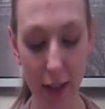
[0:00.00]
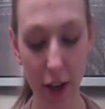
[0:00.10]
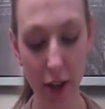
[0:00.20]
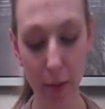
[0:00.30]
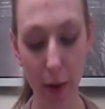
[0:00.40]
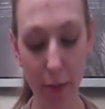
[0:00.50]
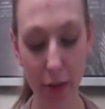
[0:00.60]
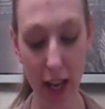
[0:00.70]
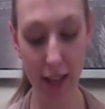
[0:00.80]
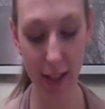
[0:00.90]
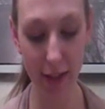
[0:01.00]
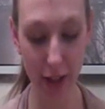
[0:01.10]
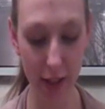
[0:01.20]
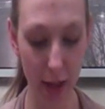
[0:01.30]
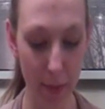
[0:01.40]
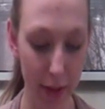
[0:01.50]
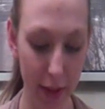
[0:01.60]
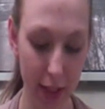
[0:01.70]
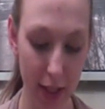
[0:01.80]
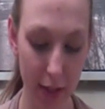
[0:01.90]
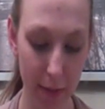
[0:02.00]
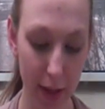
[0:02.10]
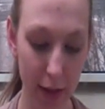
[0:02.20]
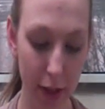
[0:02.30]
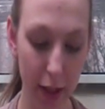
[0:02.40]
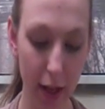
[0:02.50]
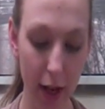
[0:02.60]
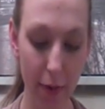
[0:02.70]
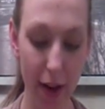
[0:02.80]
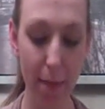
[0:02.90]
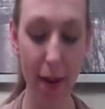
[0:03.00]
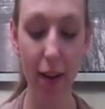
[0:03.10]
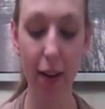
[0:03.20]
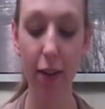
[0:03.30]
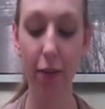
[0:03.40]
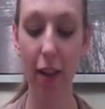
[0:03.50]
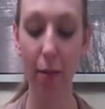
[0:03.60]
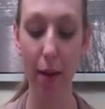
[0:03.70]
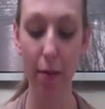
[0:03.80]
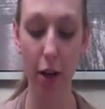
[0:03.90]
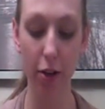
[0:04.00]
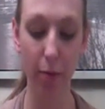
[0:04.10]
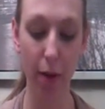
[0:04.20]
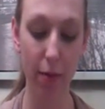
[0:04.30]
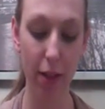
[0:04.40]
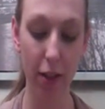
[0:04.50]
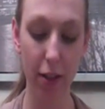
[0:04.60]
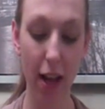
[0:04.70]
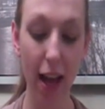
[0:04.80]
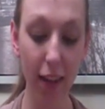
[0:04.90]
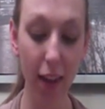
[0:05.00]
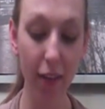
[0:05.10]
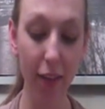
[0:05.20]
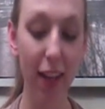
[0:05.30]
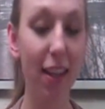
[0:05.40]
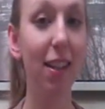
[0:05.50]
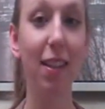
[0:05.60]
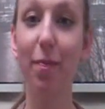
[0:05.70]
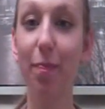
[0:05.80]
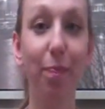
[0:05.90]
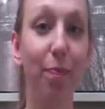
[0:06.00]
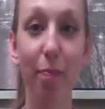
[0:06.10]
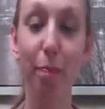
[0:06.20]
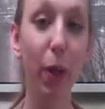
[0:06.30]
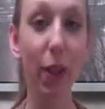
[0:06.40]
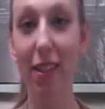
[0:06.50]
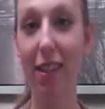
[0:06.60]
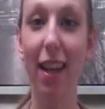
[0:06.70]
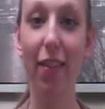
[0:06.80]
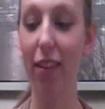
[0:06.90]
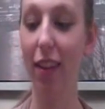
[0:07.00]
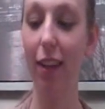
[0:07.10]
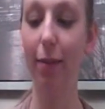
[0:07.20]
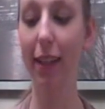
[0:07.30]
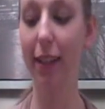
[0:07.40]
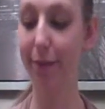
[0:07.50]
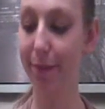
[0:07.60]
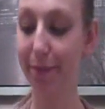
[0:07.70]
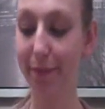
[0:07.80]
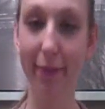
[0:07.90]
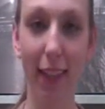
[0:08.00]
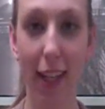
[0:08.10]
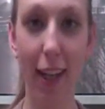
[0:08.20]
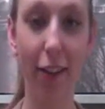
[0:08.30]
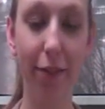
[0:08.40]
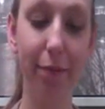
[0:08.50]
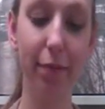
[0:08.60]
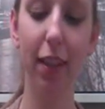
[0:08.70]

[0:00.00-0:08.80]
Dr. Bob, Shazzy, and Jessica. But it says something, they're recommended and developed by Dr. Bob Sears. And I love his books and everything. I'm like, I don't know.